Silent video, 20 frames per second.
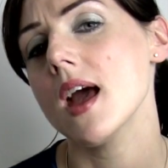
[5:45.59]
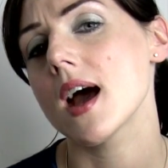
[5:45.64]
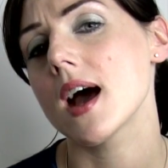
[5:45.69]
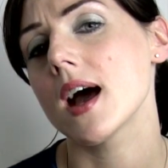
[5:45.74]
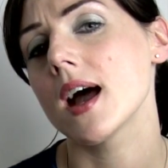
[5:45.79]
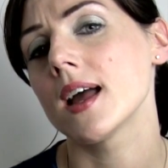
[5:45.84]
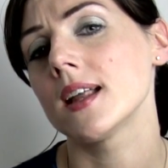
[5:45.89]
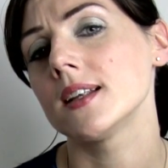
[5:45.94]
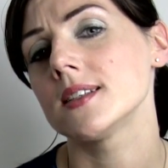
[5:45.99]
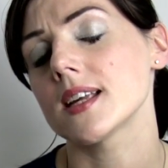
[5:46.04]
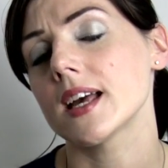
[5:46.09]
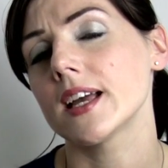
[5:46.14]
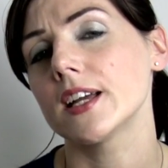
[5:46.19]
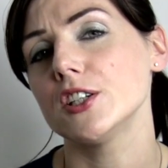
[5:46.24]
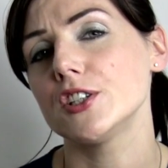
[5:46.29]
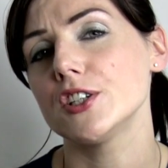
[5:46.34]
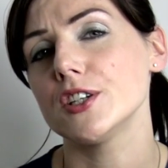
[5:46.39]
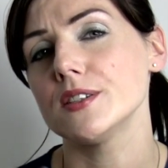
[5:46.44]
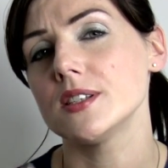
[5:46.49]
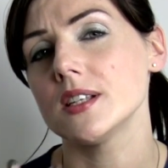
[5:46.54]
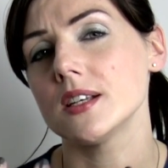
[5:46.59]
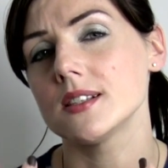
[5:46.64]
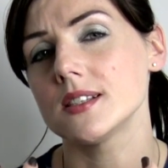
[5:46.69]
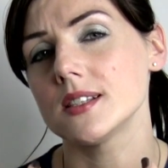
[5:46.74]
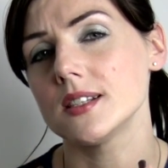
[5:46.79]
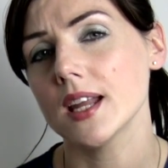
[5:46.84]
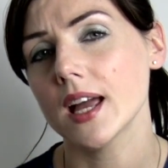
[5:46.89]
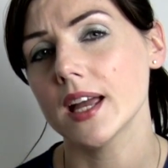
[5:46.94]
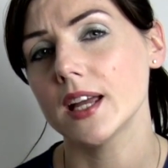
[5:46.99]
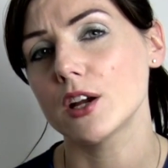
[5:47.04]
and I could use it as
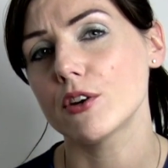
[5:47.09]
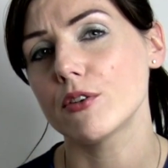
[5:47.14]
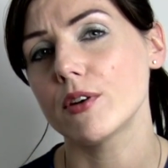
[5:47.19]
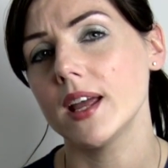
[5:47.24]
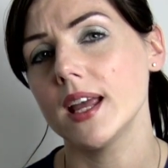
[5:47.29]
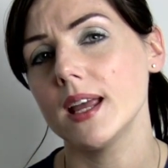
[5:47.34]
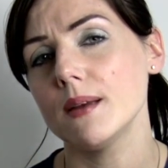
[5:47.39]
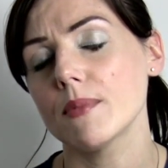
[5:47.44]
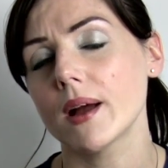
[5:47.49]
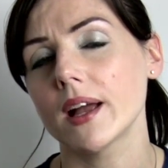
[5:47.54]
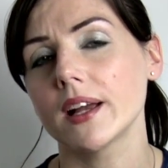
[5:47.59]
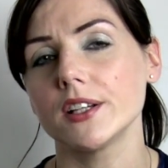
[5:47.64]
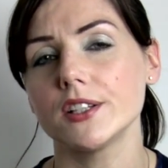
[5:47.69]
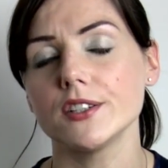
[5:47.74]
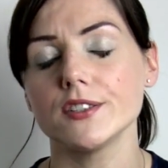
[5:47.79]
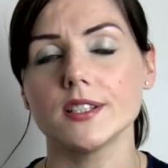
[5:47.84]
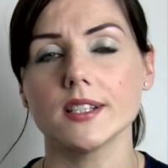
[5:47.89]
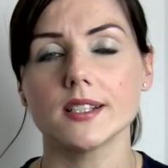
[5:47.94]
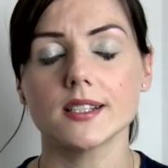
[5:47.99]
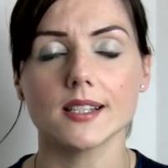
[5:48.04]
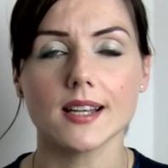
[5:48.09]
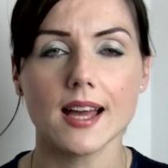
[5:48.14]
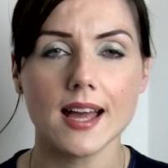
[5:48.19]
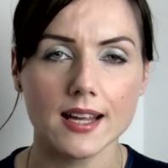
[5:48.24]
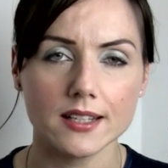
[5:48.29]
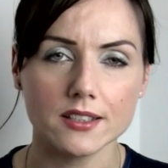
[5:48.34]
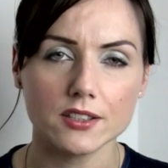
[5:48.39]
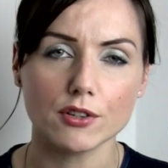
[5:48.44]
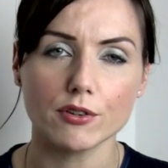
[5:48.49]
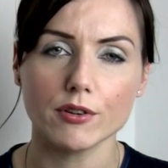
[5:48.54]
a night cream, I could use it as a
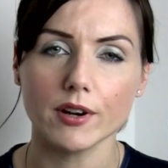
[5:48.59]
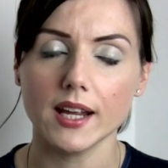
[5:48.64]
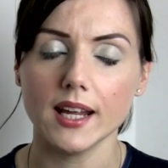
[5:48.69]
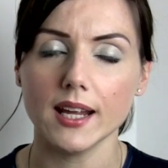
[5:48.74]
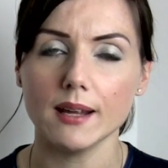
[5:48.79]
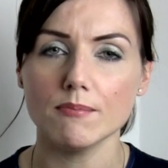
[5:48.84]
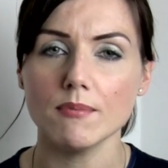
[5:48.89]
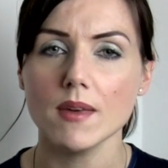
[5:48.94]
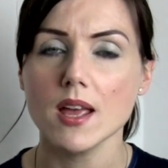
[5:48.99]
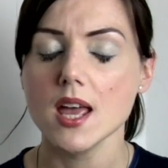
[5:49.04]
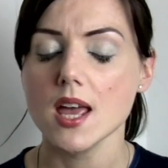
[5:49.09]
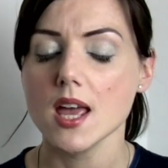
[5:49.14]
hand cream.